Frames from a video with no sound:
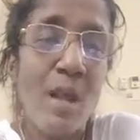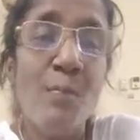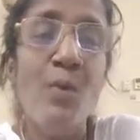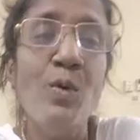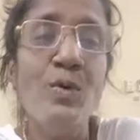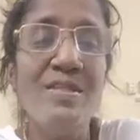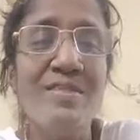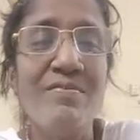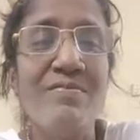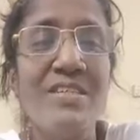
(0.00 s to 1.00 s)
mode,
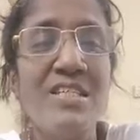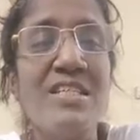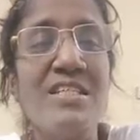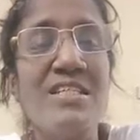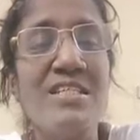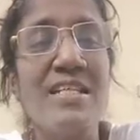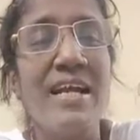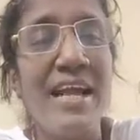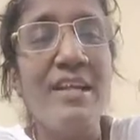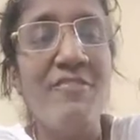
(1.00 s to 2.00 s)
which is a
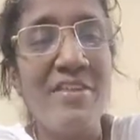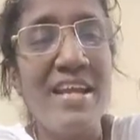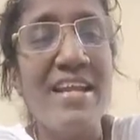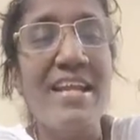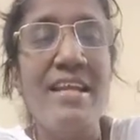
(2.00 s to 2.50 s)
kind of trend,